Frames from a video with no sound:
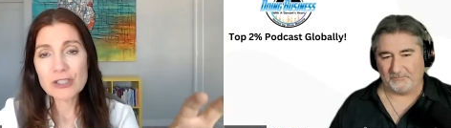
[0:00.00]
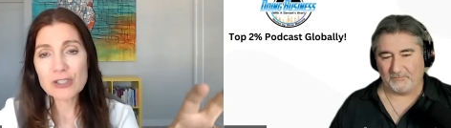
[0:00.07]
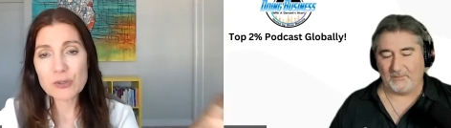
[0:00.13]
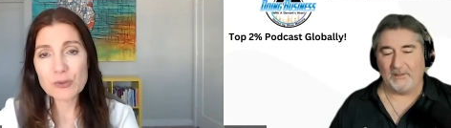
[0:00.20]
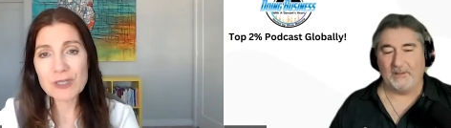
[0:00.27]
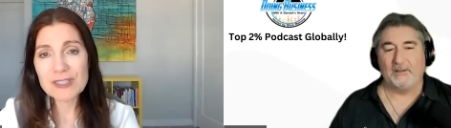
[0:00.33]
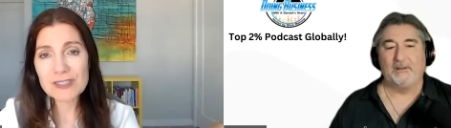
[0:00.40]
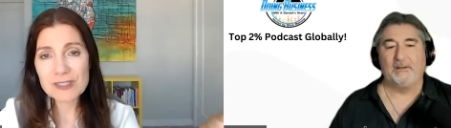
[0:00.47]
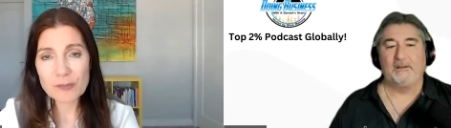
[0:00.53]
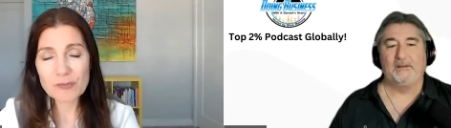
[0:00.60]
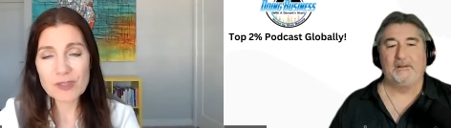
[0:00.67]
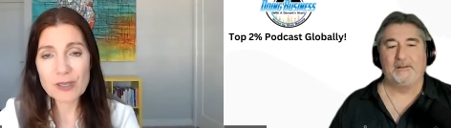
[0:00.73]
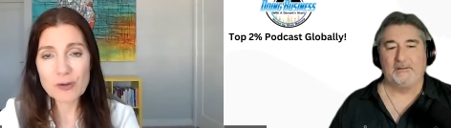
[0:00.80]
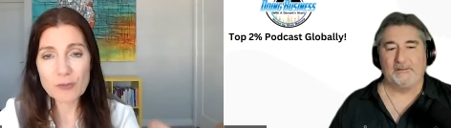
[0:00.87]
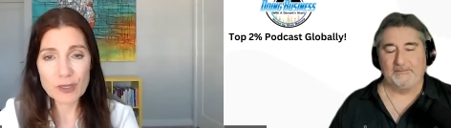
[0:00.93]
Speaker 1: doing
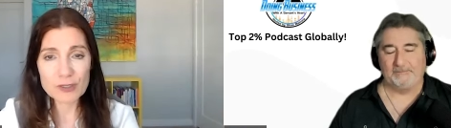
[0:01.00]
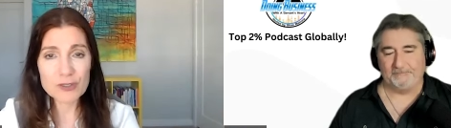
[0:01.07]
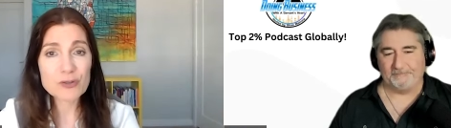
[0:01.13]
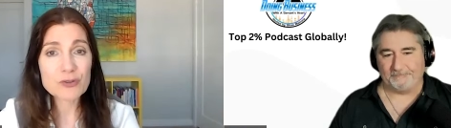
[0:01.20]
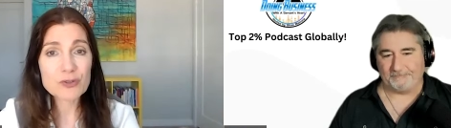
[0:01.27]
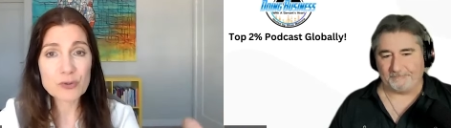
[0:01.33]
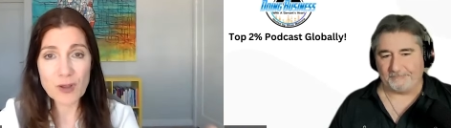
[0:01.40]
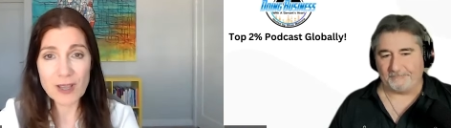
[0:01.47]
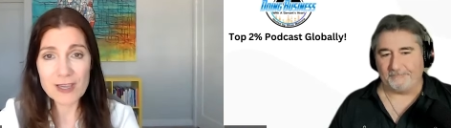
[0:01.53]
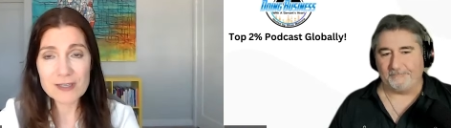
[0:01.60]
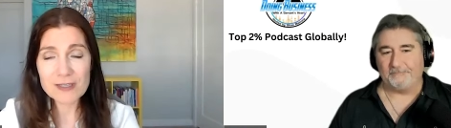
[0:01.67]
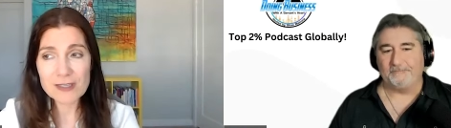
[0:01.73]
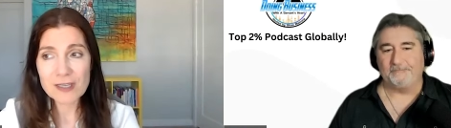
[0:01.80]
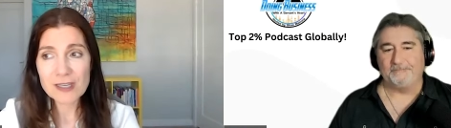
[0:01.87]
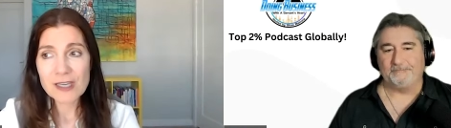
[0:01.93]
something once or
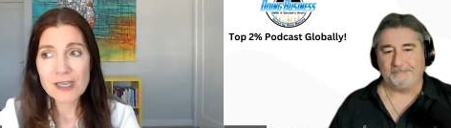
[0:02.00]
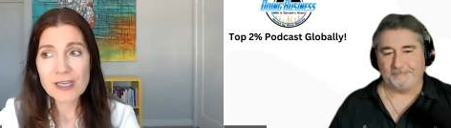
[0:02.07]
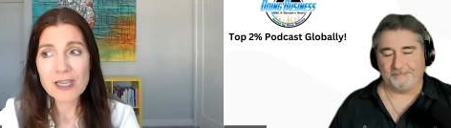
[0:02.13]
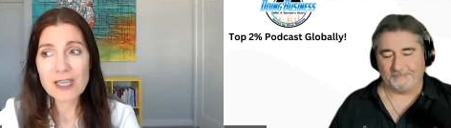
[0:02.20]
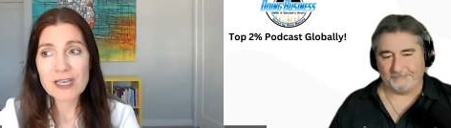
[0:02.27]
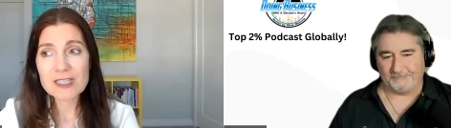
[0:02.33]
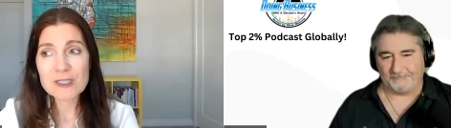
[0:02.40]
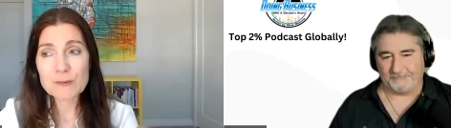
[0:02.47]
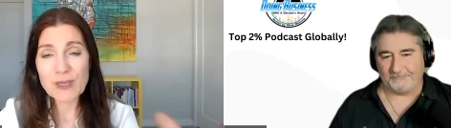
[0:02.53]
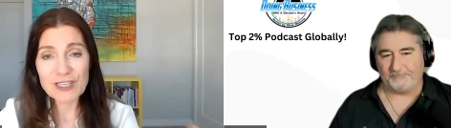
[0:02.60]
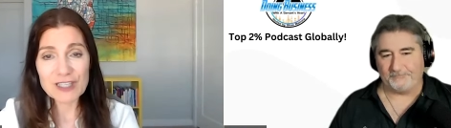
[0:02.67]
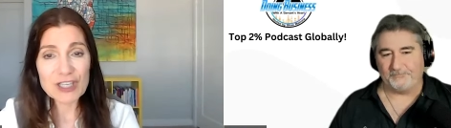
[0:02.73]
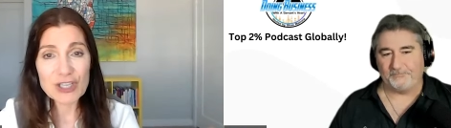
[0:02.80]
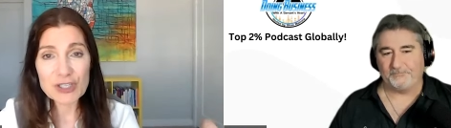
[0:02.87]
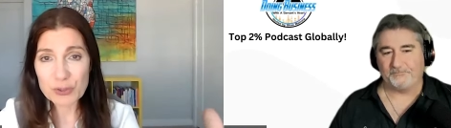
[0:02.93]
twice and
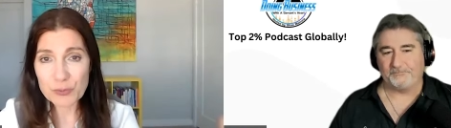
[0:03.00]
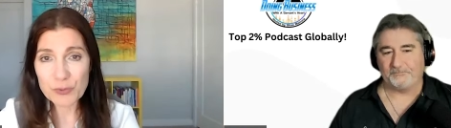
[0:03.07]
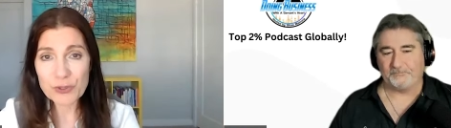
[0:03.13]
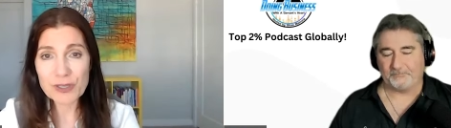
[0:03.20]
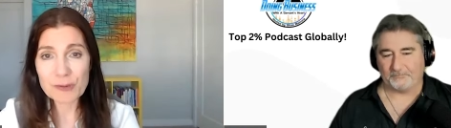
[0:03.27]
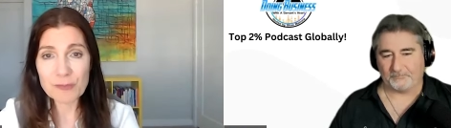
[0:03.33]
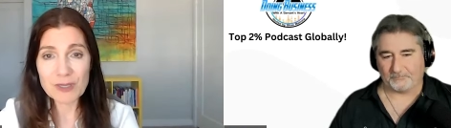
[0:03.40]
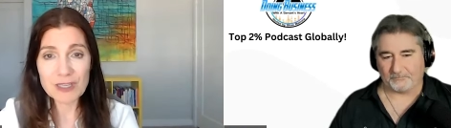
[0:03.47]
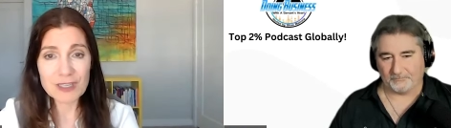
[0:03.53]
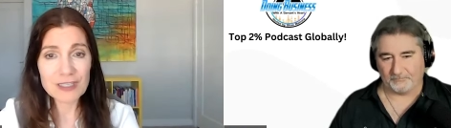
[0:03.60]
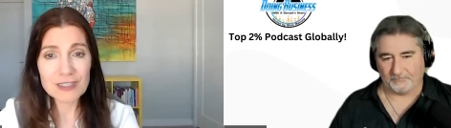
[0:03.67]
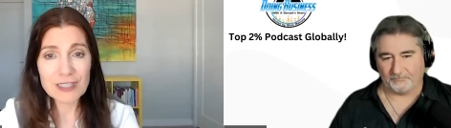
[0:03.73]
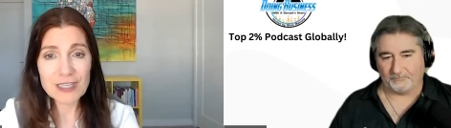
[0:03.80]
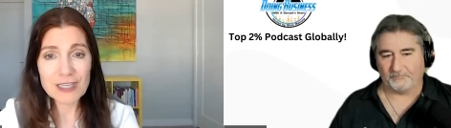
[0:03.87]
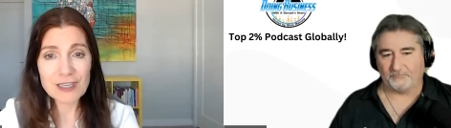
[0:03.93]
expecting it to work
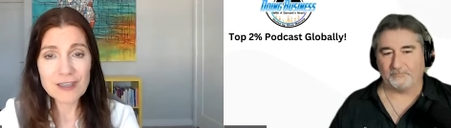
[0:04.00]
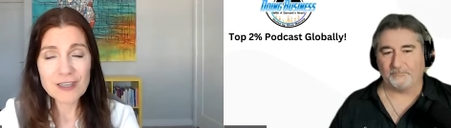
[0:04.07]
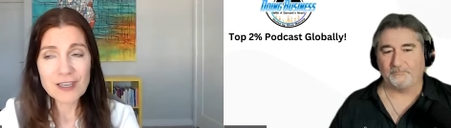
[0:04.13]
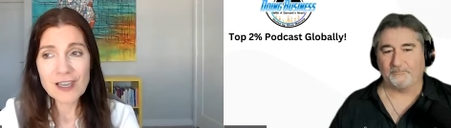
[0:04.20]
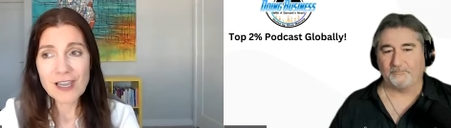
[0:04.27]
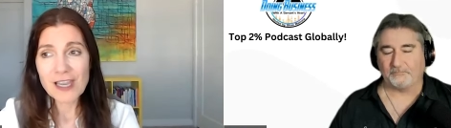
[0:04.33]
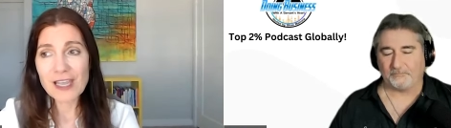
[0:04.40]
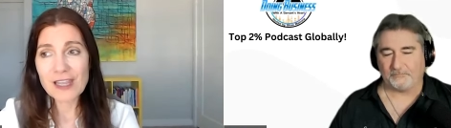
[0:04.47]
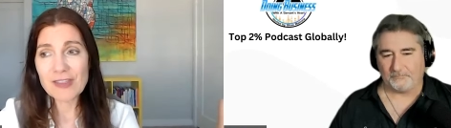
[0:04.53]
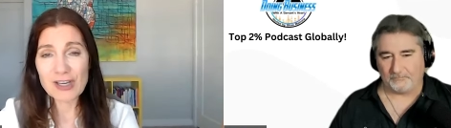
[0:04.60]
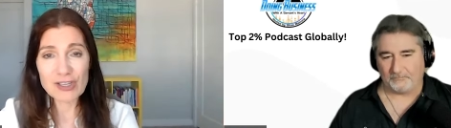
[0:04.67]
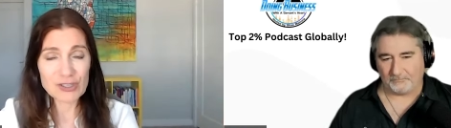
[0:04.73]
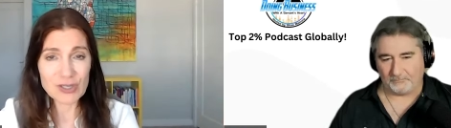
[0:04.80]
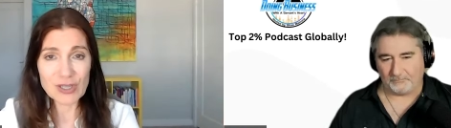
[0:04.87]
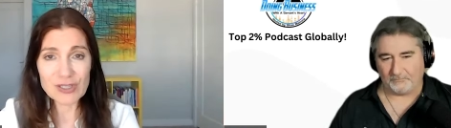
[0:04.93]
immediately and then
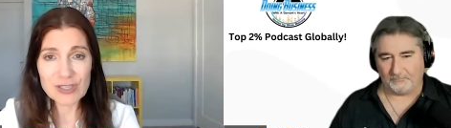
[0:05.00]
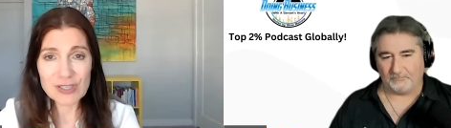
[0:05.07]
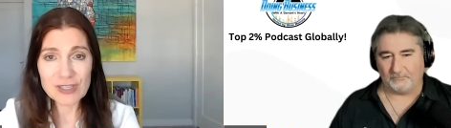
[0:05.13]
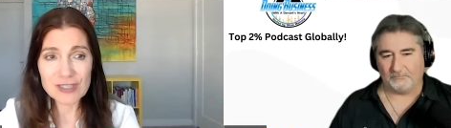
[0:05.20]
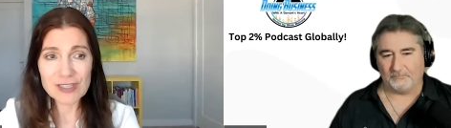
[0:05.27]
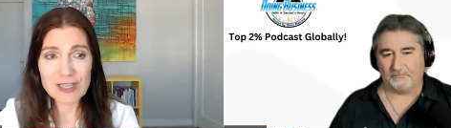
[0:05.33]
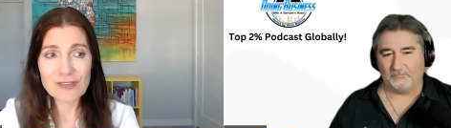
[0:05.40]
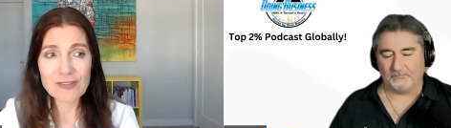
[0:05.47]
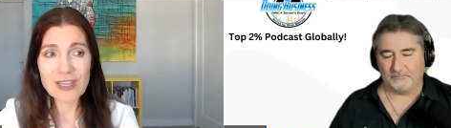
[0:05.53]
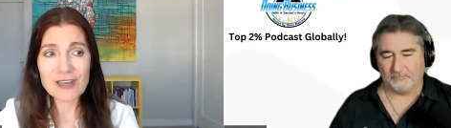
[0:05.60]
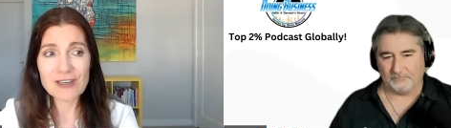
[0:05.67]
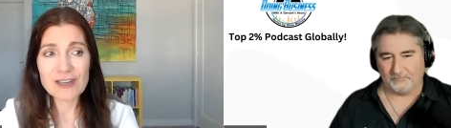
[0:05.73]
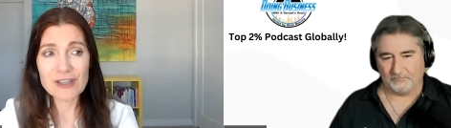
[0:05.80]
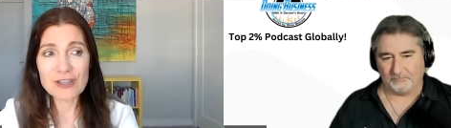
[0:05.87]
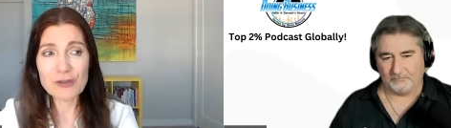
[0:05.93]
it doesn't and
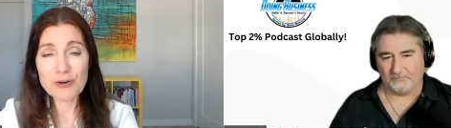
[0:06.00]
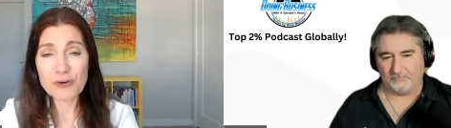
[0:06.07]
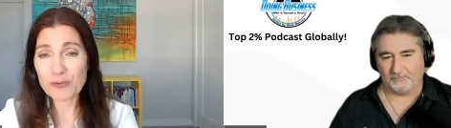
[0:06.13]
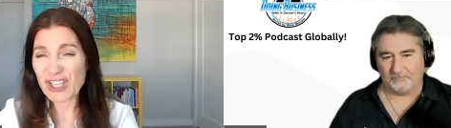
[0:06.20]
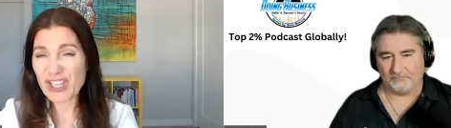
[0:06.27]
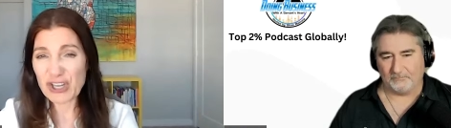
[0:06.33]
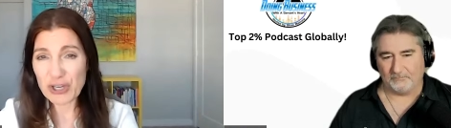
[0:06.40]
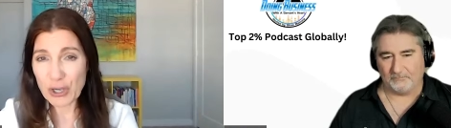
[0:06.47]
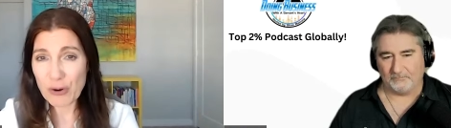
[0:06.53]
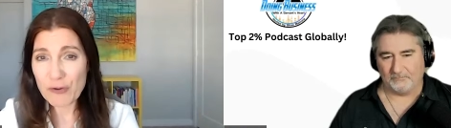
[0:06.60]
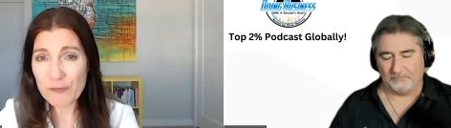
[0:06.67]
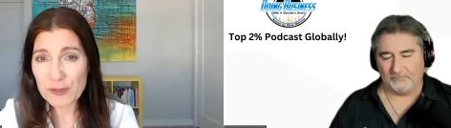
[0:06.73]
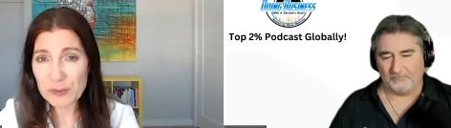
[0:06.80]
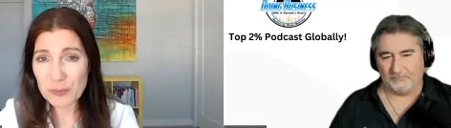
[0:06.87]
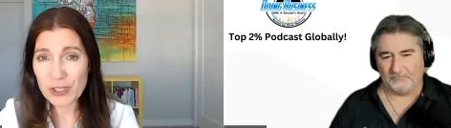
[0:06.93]
then you don't really know if
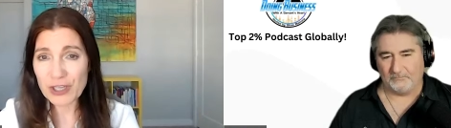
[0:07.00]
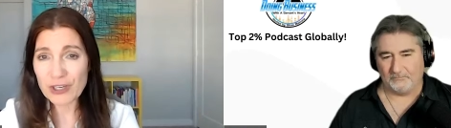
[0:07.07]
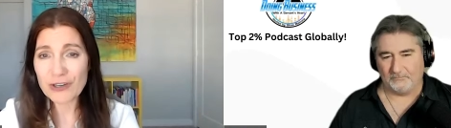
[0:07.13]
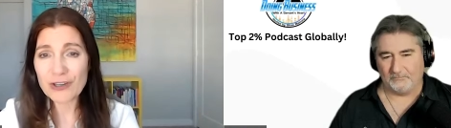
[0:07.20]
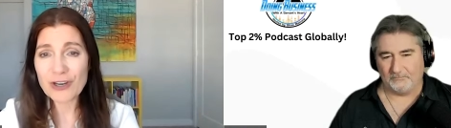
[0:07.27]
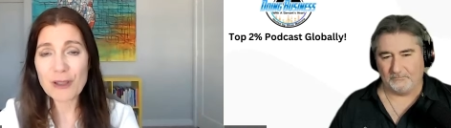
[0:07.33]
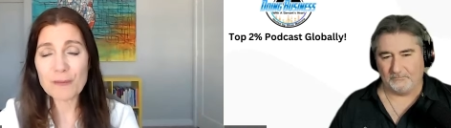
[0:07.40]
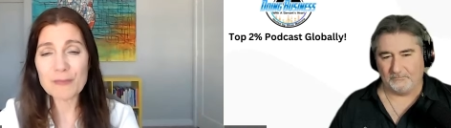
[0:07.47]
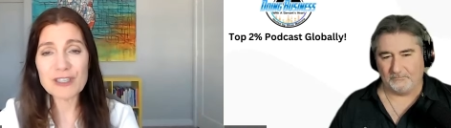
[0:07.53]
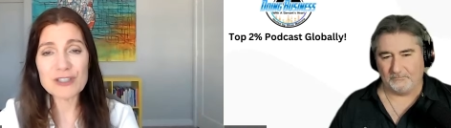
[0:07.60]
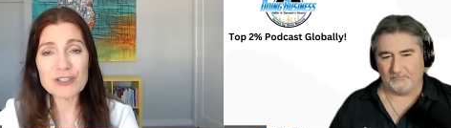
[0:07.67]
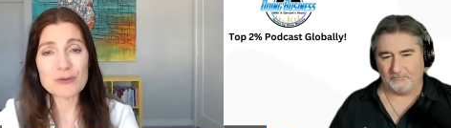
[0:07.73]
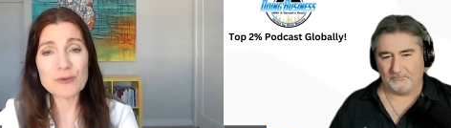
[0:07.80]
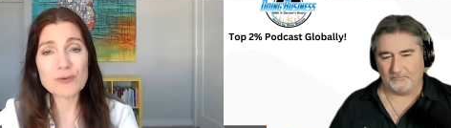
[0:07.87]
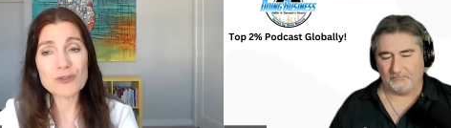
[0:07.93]
it's working or not
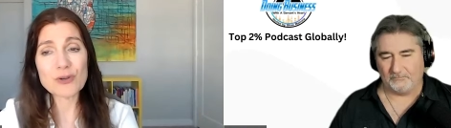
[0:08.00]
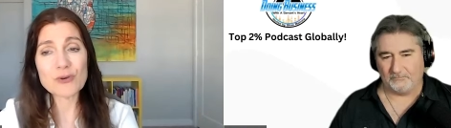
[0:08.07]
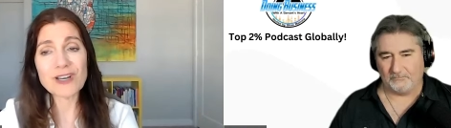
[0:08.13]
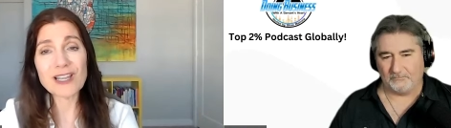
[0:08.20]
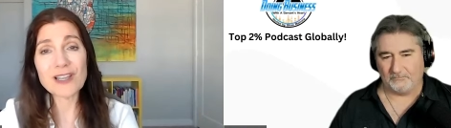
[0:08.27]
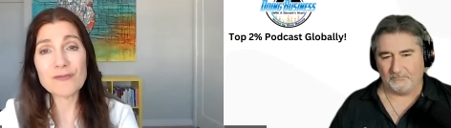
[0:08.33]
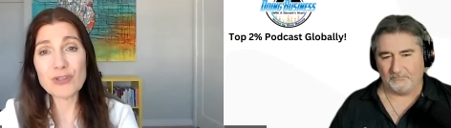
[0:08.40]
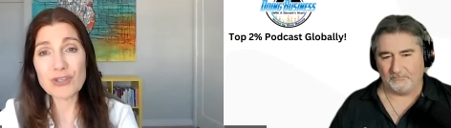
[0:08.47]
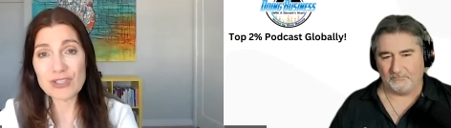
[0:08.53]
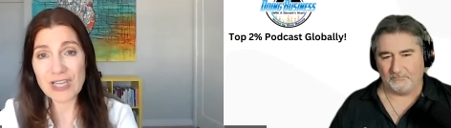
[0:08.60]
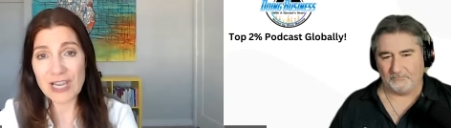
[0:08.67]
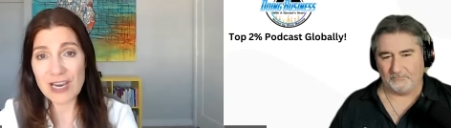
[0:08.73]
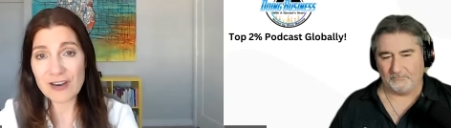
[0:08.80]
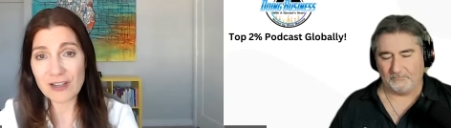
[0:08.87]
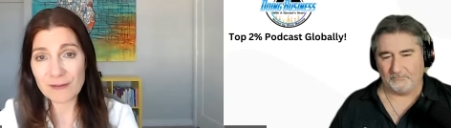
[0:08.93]
because you don't have the
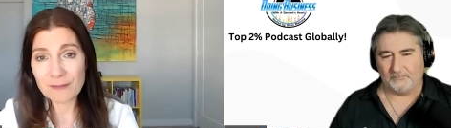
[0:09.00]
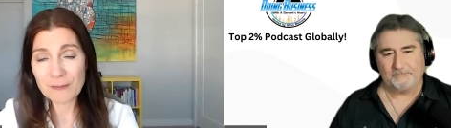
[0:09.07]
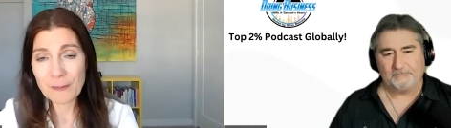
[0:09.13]
data